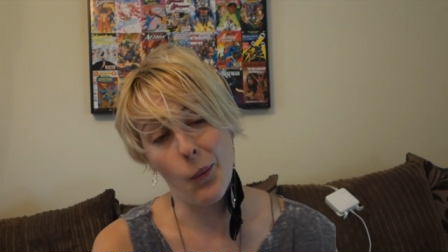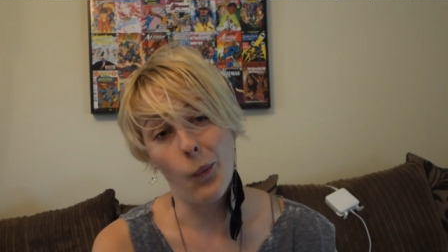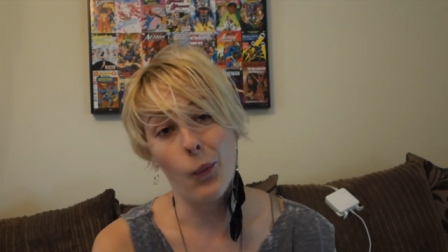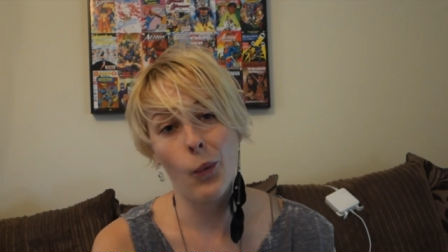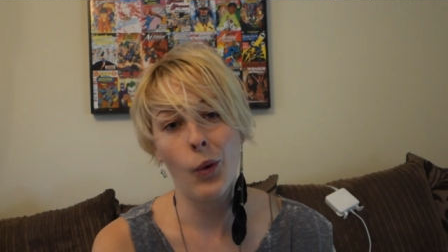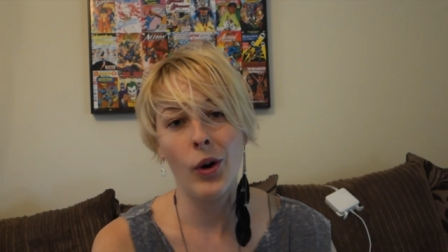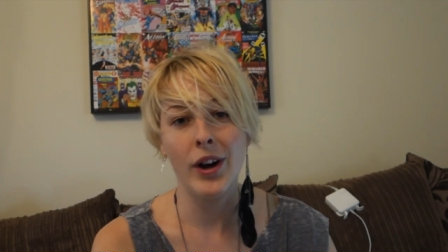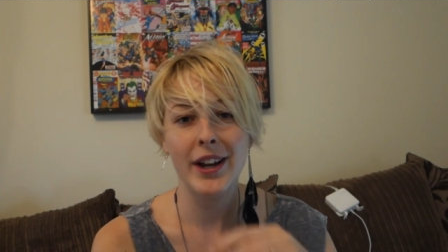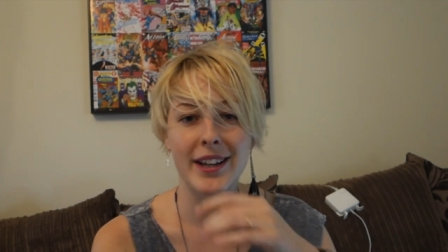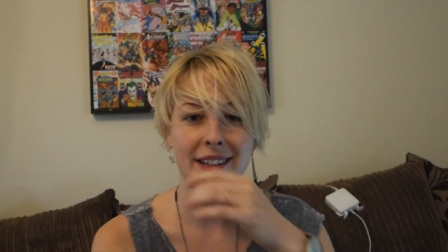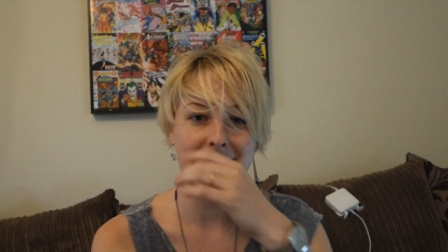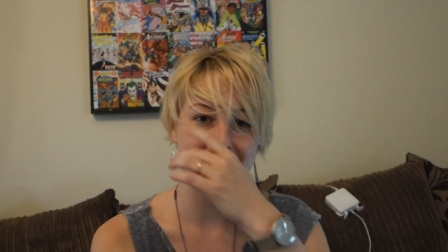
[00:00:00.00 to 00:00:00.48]

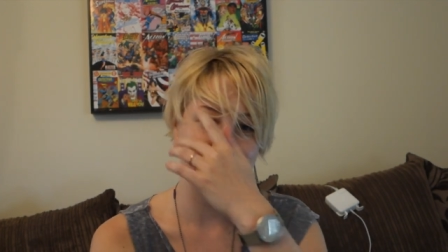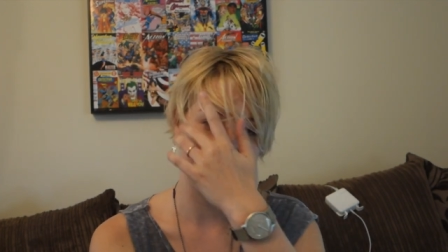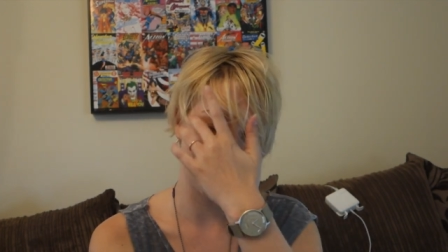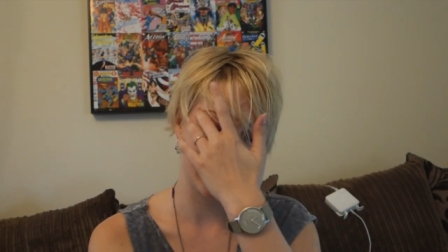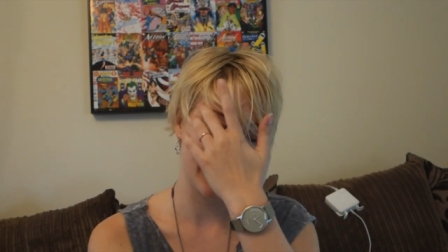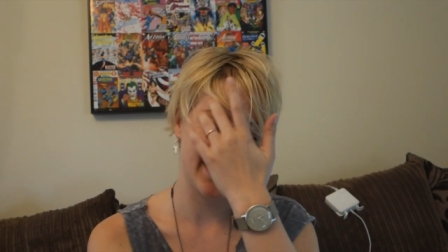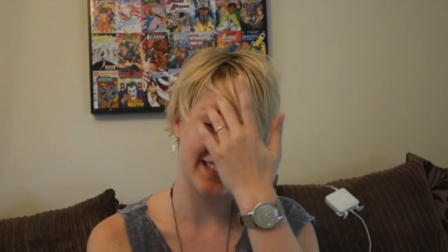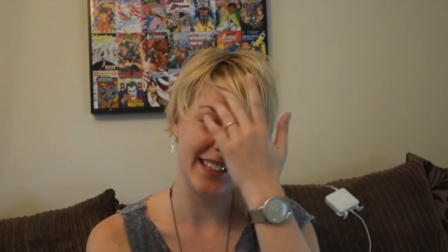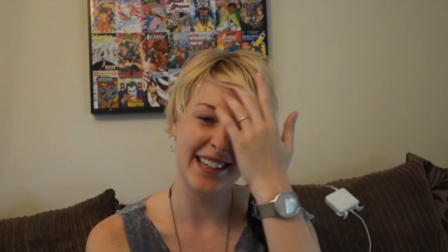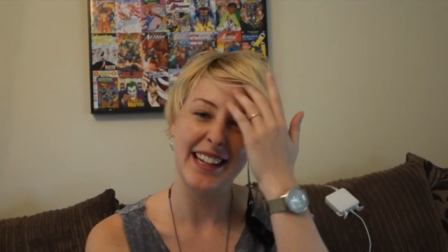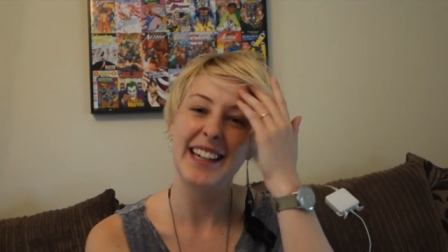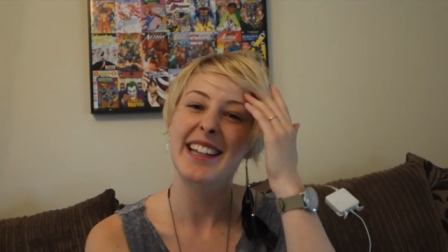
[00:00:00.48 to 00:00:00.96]
what is the
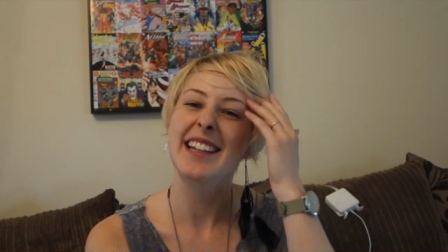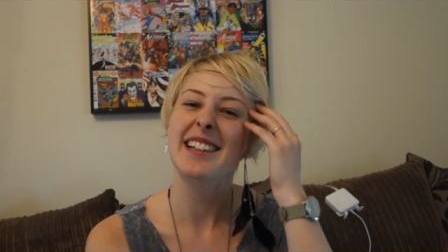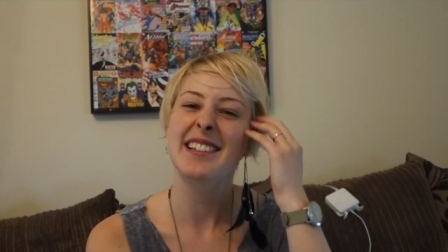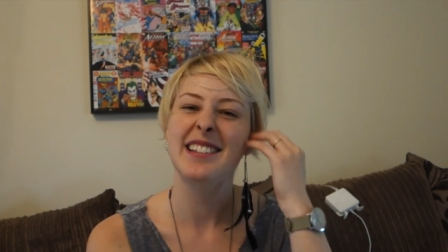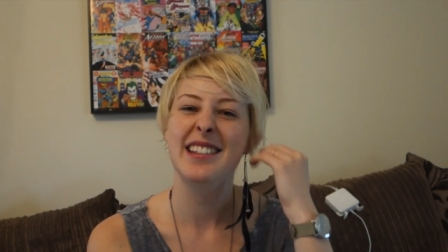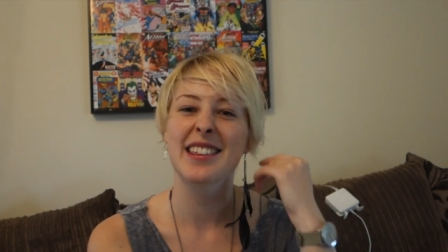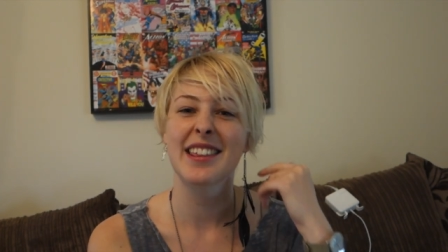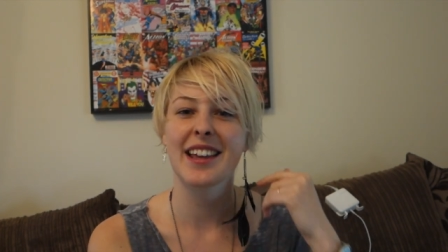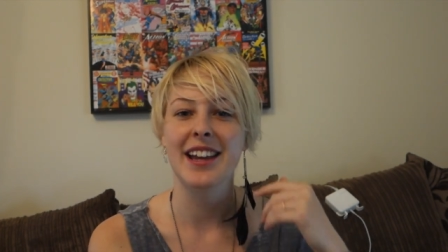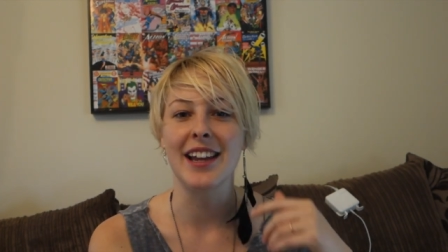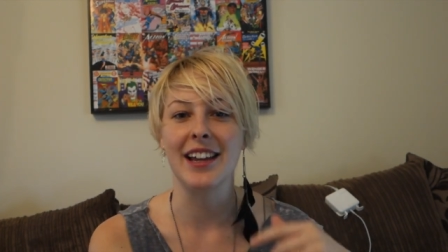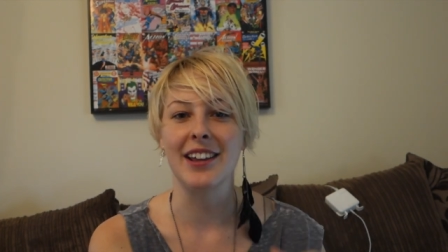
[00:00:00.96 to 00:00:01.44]

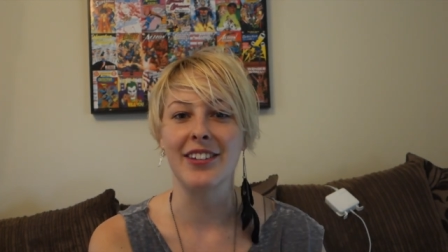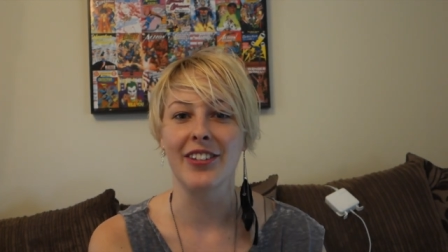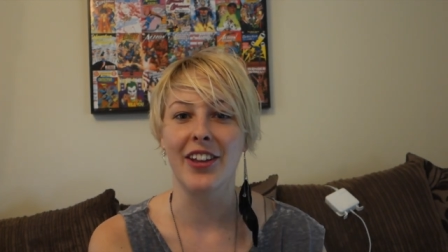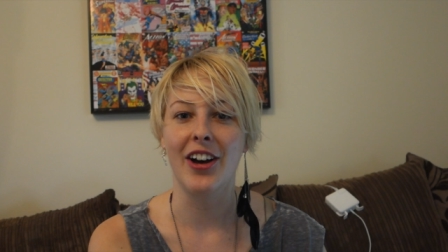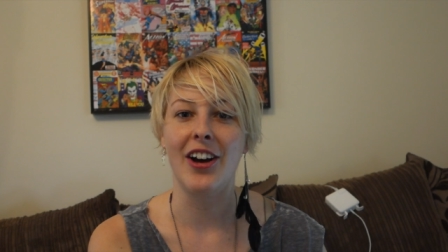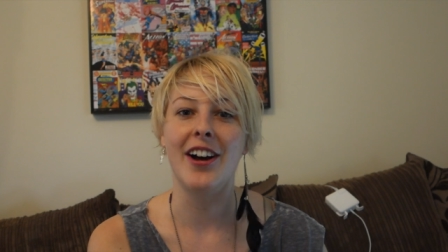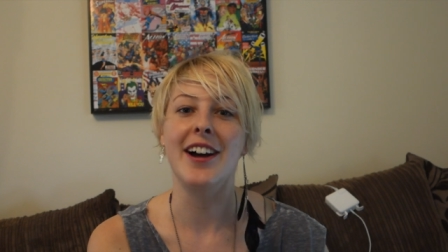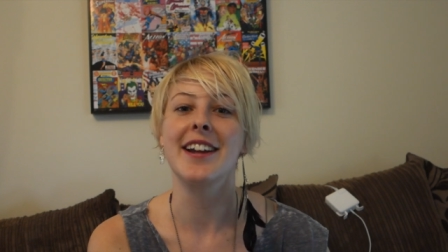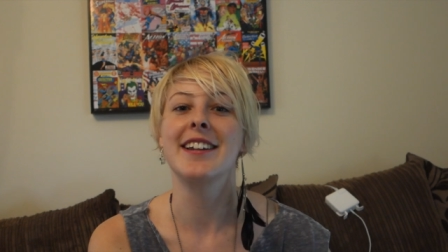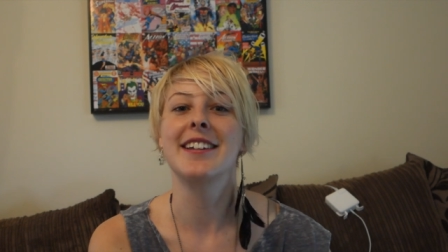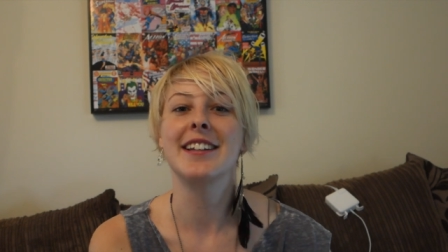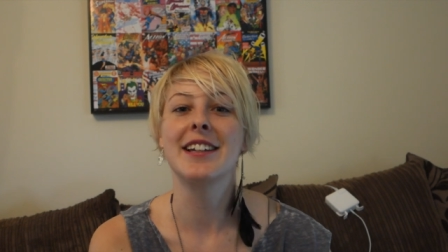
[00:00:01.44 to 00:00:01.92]
silliest thing
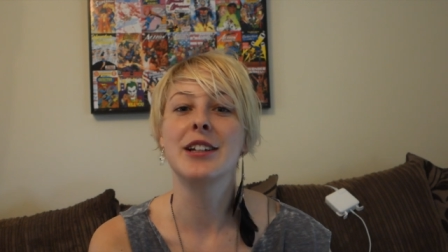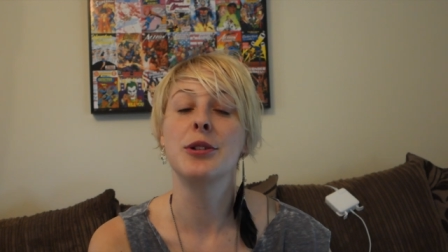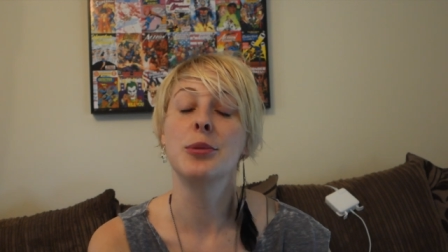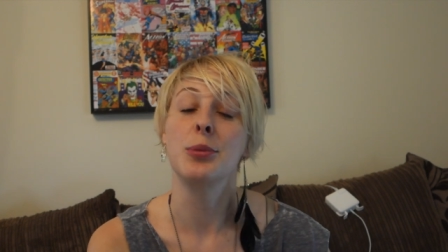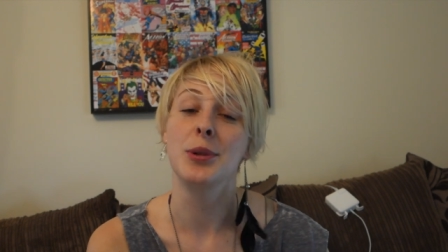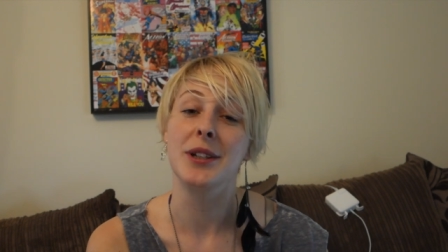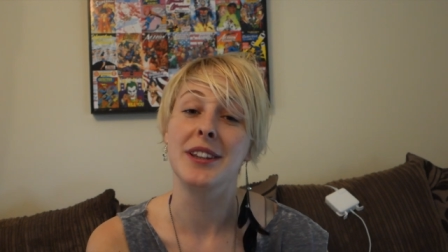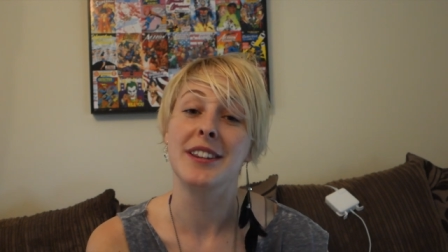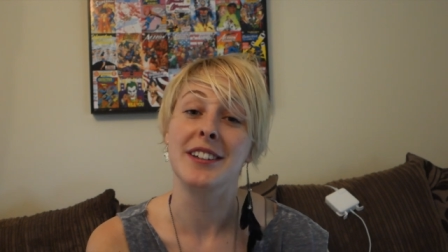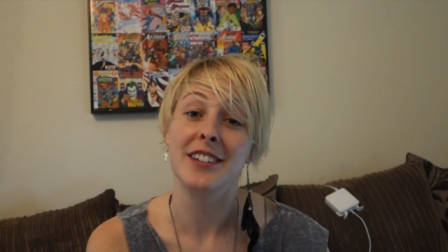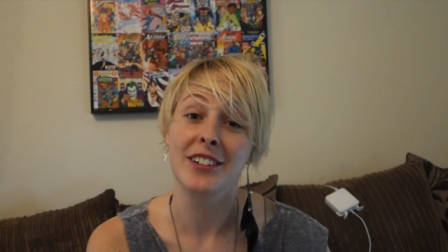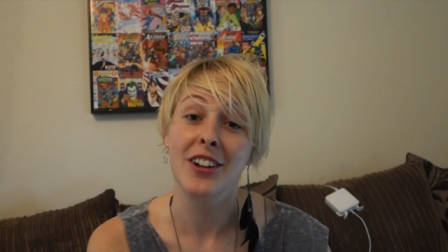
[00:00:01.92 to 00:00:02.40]
that I did
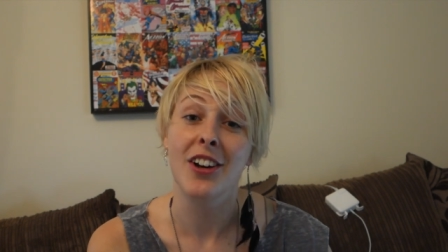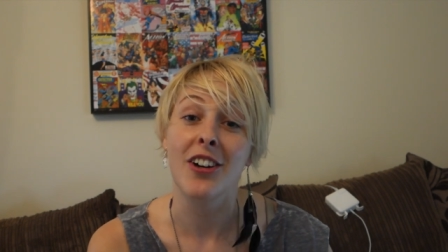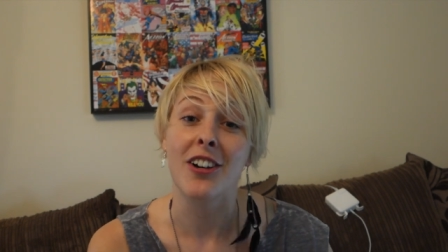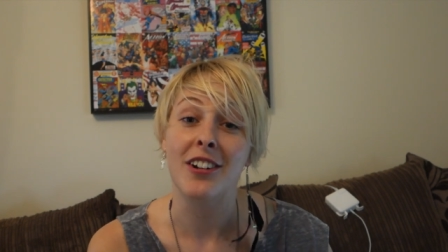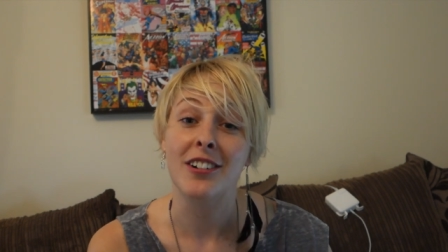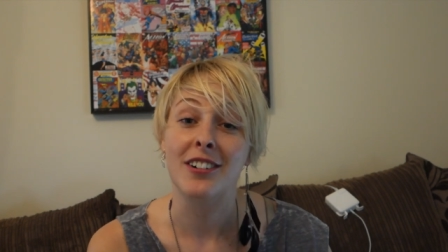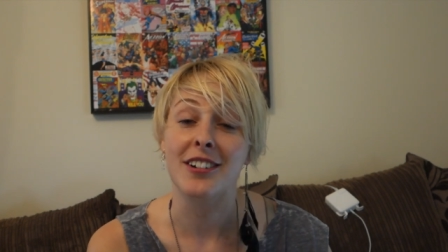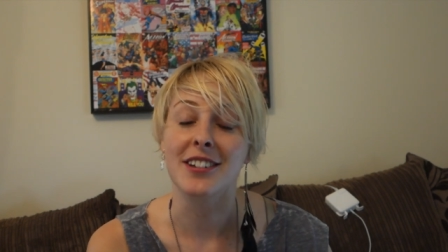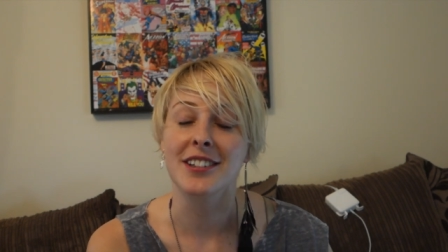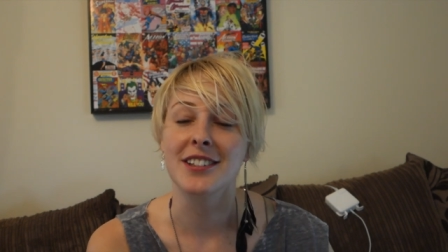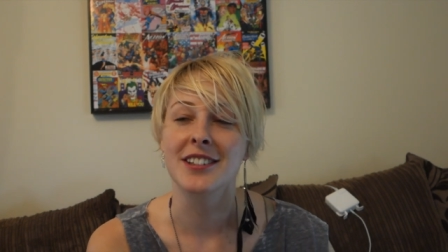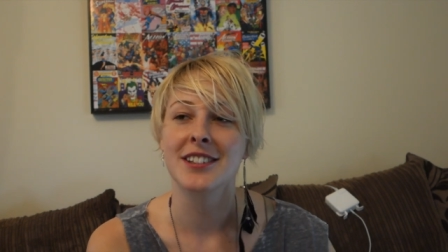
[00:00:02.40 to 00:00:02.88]
with The
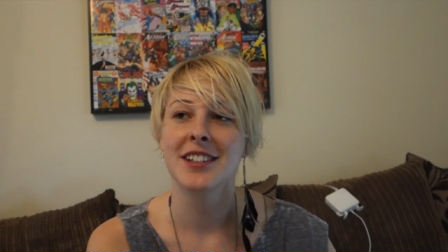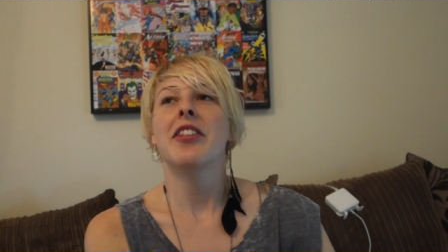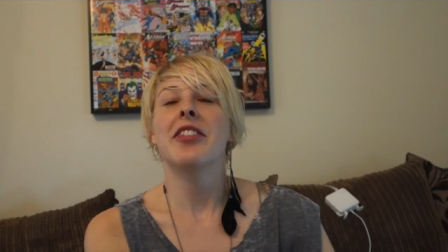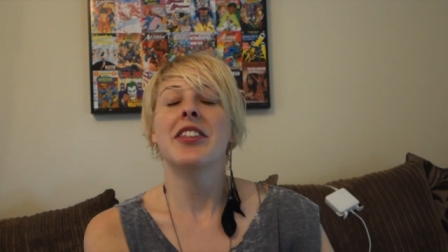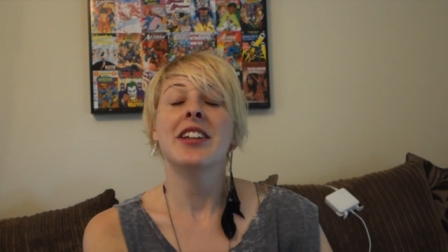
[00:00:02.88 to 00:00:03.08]
Darkness?